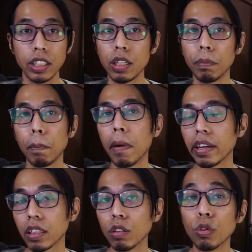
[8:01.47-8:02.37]
keep
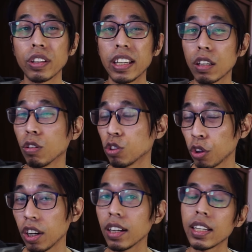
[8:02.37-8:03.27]
buying Gulikit
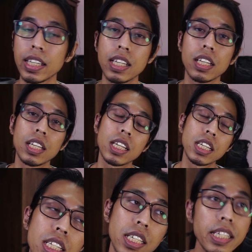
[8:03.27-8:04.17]
controller?
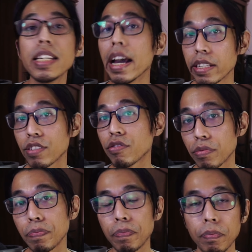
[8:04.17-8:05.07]

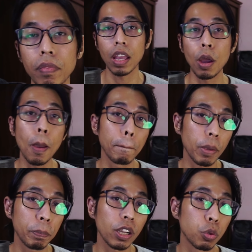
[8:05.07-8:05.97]
Yes.
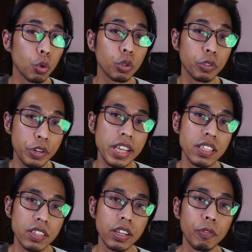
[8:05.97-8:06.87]
People who
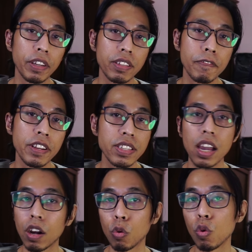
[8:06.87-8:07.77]
create innovative
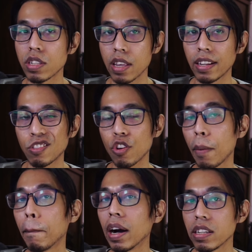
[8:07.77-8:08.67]
design always
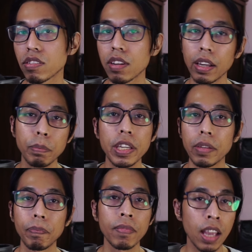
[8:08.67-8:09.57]
attract buyers like me.